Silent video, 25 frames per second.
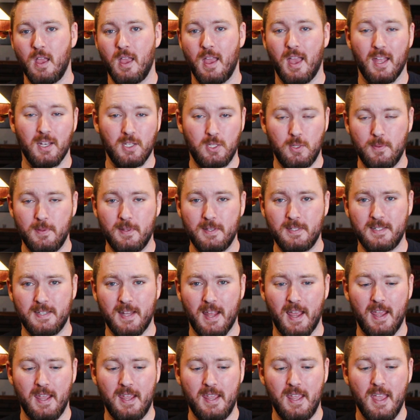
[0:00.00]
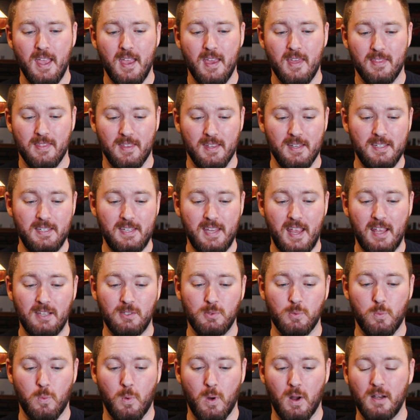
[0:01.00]
And to this day, this has
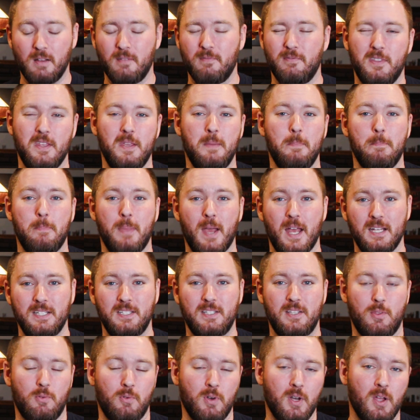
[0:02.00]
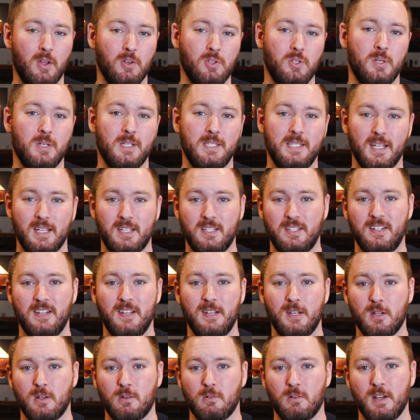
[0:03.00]
one of the best
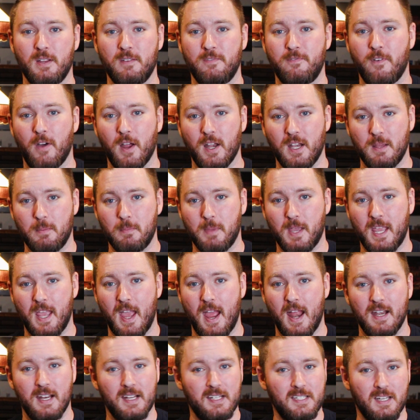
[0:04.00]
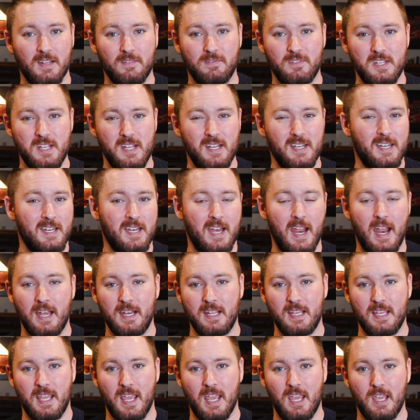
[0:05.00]
360-degree fighting mechanics I've seen in
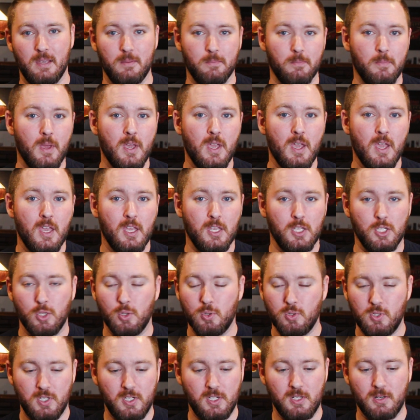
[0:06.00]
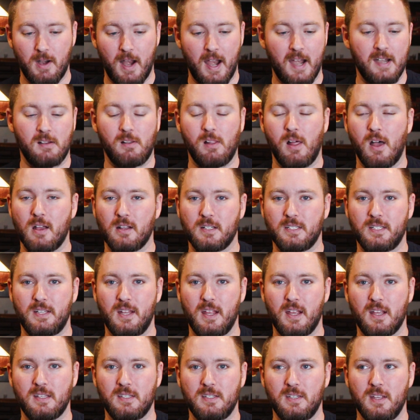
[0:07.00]
any game. Using your analog
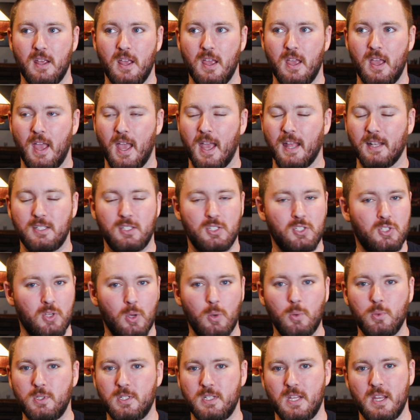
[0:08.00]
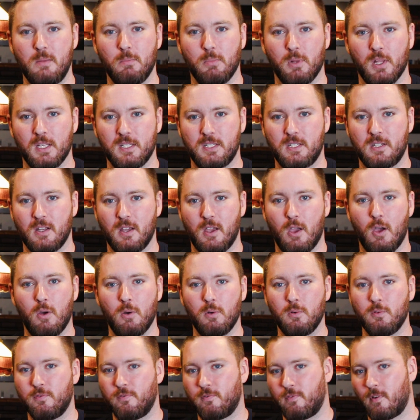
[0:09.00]
sticks, it's so seamless to
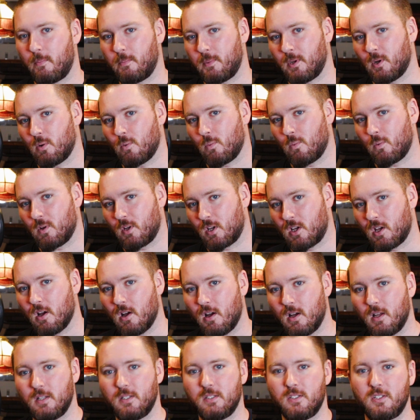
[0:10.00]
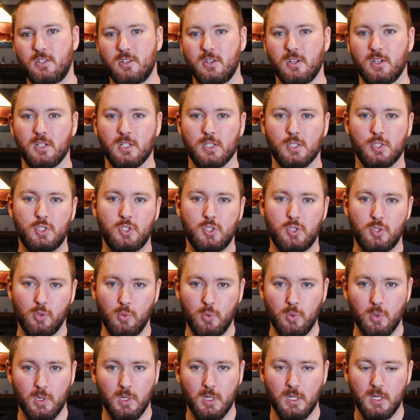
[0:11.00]
go from your guns to your
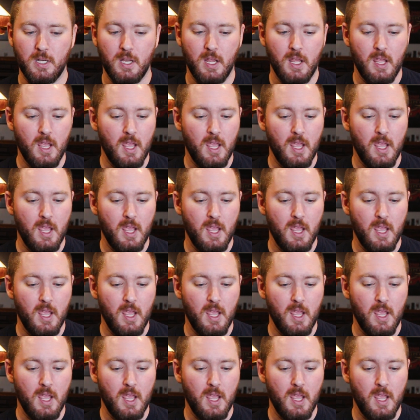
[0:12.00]
sword.